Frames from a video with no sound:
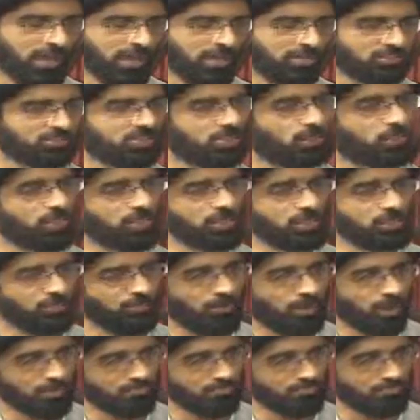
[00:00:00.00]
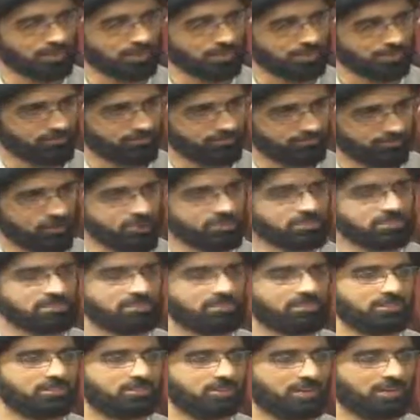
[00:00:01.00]
And so when the Prophet
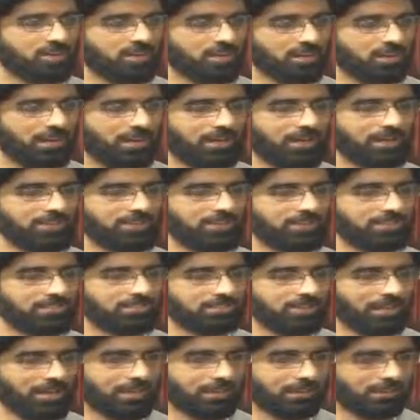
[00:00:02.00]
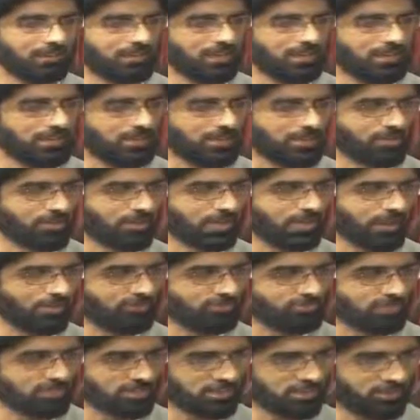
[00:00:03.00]
confronted Khalid and said that you
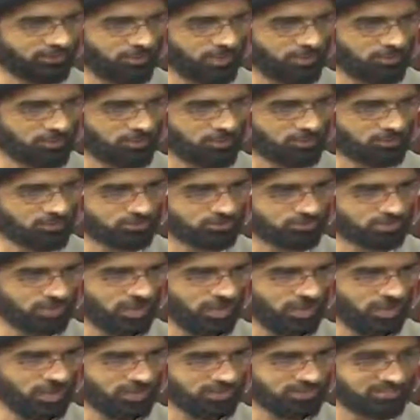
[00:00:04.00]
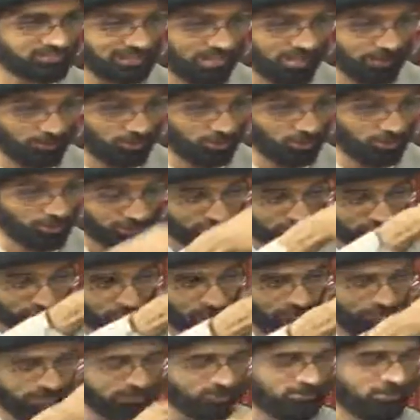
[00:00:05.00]
have to give up those gods that put
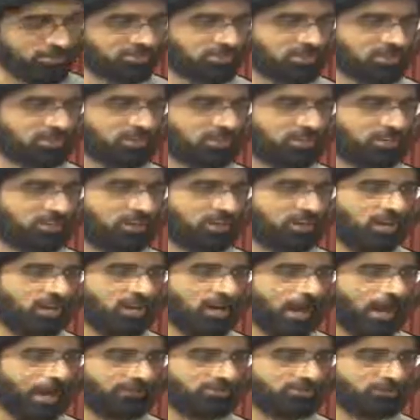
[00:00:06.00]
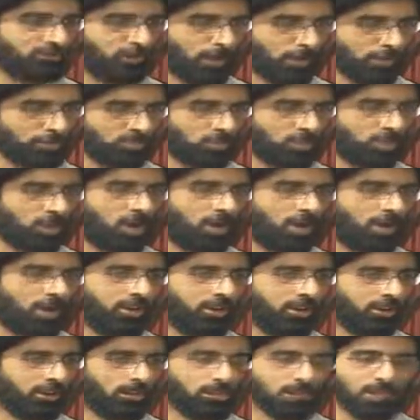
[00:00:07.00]
you in a position of special
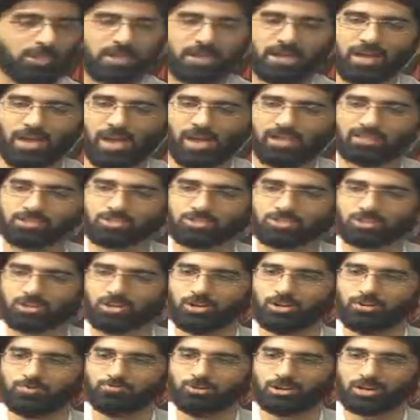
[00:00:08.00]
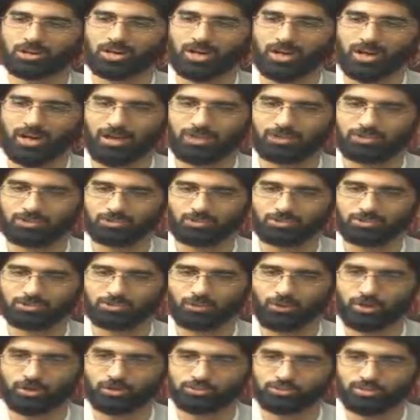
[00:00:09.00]
honor and serve a God who is
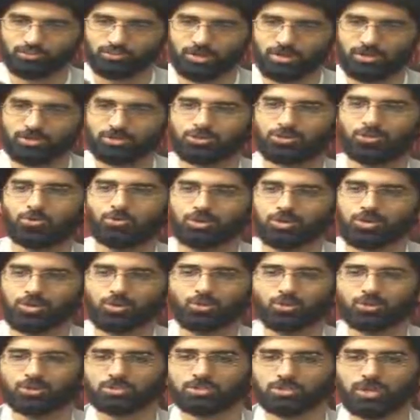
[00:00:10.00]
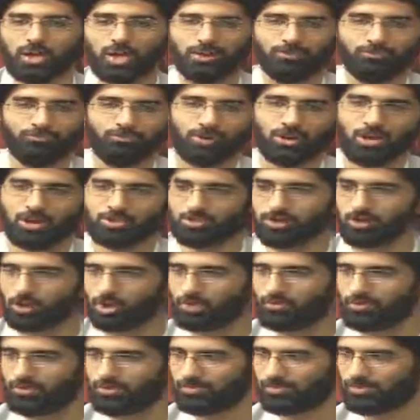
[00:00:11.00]
going to make you equal to every other
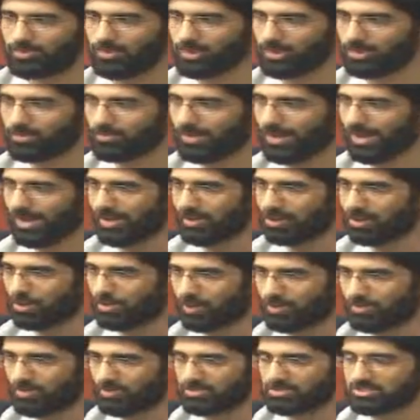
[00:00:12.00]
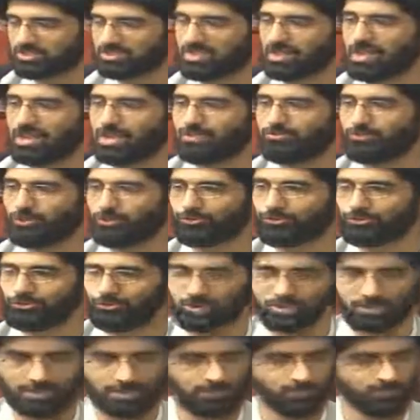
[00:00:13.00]
human being, man or woman, slave or
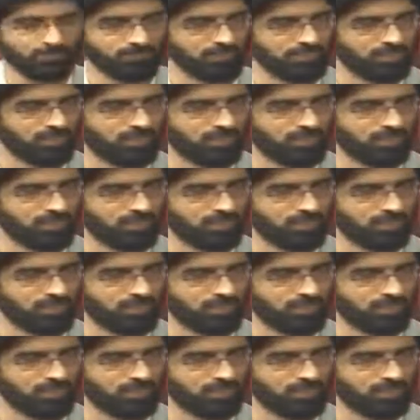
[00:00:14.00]
free,